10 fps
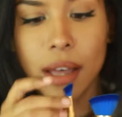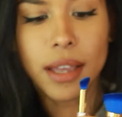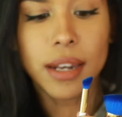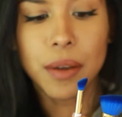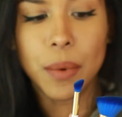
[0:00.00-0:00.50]

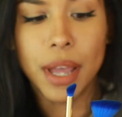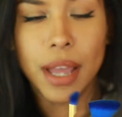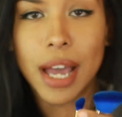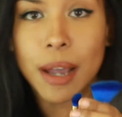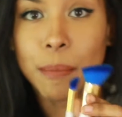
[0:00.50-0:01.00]
Anyway,
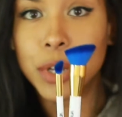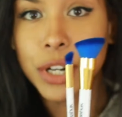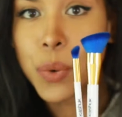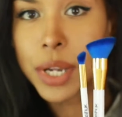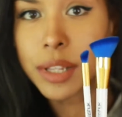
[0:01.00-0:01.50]
I am going
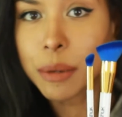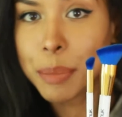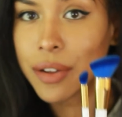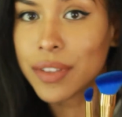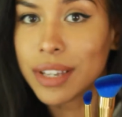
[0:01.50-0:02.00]
to quickly
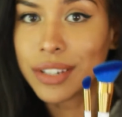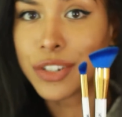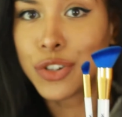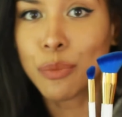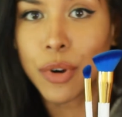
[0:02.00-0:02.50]
compare these to
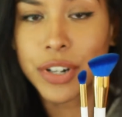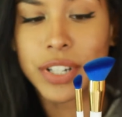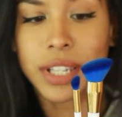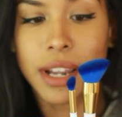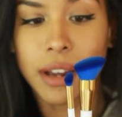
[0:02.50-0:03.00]
two
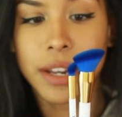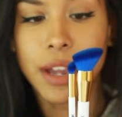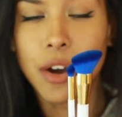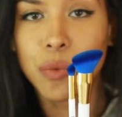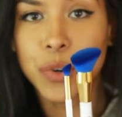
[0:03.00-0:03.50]
brushes that I already own,